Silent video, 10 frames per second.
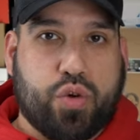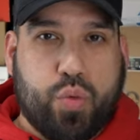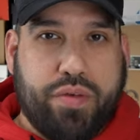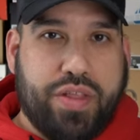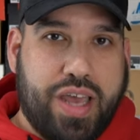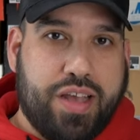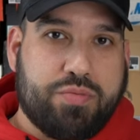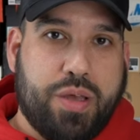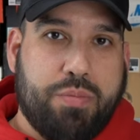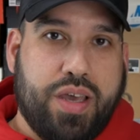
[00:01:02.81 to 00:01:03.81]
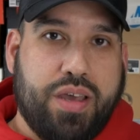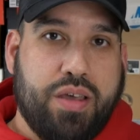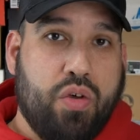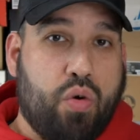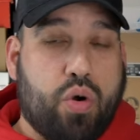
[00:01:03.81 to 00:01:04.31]
or whatever the case may be,
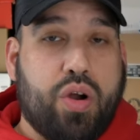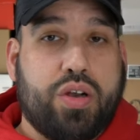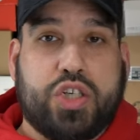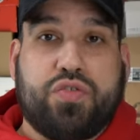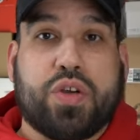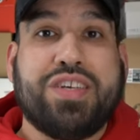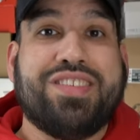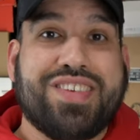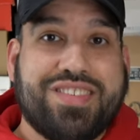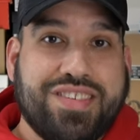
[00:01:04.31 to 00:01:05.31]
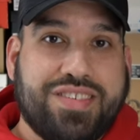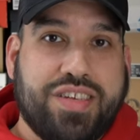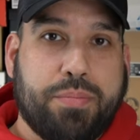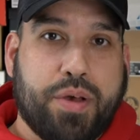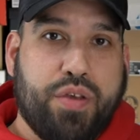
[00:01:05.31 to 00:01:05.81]
or just for consistency, but